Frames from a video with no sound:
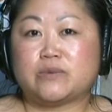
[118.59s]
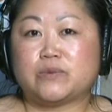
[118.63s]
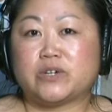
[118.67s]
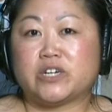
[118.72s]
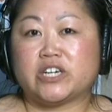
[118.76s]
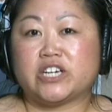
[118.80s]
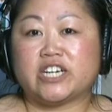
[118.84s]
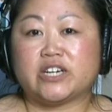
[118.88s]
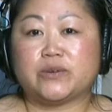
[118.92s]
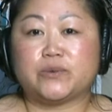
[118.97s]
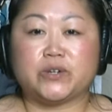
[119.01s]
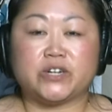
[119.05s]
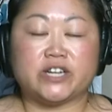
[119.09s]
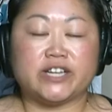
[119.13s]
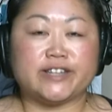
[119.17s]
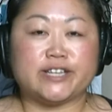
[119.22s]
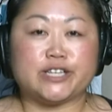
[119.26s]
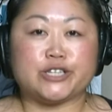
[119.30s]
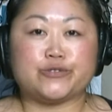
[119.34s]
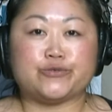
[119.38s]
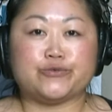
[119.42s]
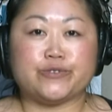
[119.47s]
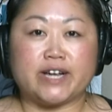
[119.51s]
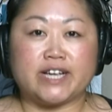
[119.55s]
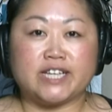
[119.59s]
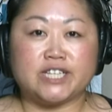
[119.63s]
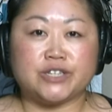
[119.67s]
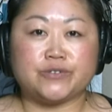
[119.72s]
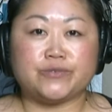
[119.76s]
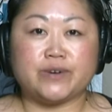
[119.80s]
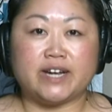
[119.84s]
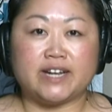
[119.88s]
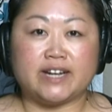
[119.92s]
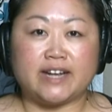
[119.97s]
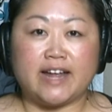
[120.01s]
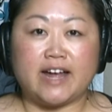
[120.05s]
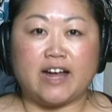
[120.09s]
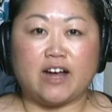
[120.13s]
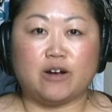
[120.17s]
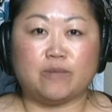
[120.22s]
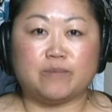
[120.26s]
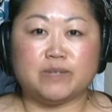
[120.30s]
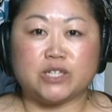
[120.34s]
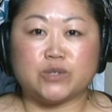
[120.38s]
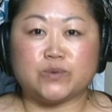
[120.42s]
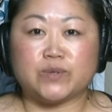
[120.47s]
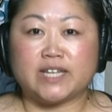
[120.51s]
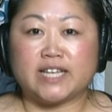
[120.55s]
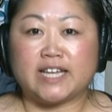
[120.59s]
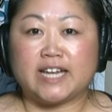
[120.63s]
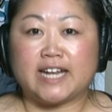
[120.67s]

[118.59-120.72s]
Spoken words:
we're in this race right now between